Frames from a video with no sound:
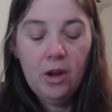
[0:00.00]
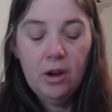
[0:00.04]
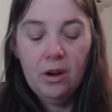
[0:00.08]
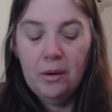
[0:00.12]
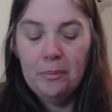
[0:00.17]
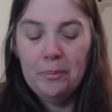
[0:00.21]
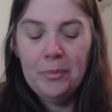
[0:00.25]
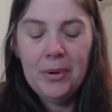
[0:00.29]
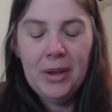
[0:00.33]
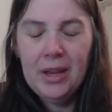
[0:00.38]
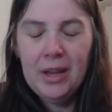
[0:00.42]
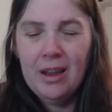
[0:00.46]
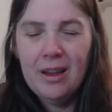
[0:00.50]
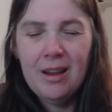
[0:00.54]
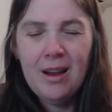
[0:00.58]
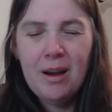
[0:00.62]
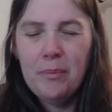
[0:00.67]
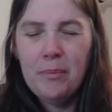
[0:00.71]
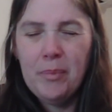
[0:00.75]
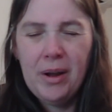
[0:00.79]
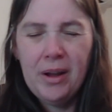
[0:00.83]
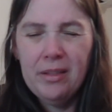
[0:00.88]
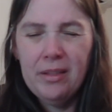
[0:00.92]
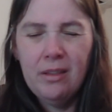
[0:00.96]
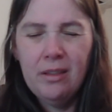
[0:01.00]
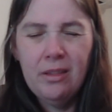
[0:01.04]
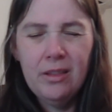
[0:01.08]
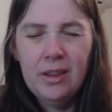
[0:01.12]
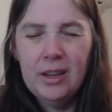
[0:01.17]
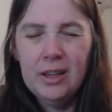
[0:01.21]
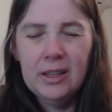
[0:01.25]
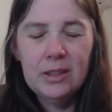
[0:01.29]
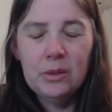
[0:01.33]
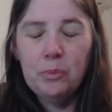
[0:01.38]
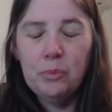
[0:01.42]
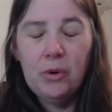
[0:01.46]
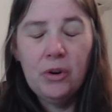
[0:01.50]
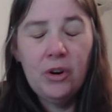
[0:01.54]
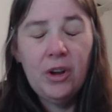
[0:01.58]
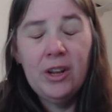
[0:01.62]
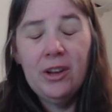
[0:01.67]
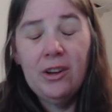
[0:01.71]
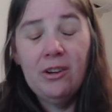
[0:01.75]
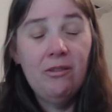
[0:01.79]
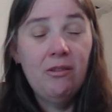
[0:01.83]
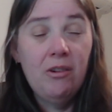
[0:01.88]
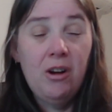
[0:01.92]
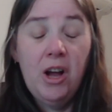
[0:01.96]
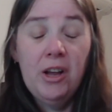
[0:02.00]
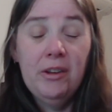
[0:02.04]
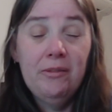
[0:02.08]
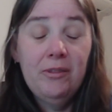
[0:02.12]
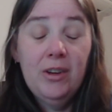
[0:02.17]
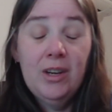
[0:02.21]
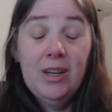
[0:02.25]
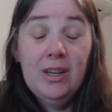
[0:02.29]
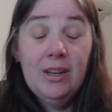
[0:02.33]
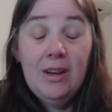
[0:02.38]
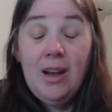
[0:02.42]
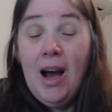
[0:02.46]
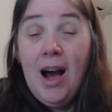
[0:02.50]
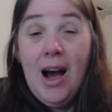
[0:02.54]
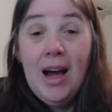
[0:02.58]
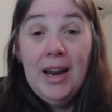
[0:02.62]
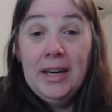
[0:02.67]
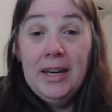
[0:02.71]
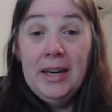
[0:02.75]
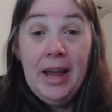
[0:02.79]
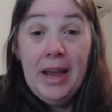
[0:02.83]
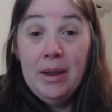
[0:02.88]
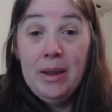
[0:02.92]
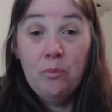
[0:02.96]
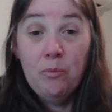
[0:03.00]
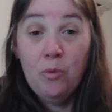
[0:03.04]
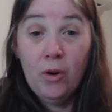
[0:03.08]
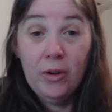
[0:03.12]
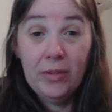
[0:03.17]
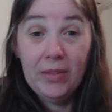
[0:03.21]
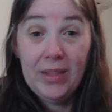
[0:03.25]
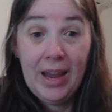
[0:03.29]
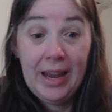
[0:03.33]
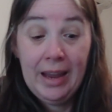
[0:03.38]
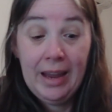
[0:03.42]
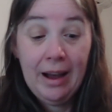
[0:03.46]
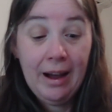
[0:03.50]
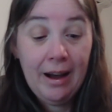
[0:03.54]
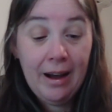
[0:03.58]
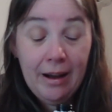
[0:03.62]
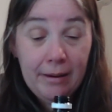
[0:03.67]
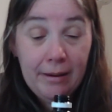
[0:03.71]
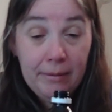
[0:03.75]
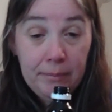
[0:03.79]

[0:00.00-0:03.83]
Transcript: I'm picking up other things, but I can't name what they are.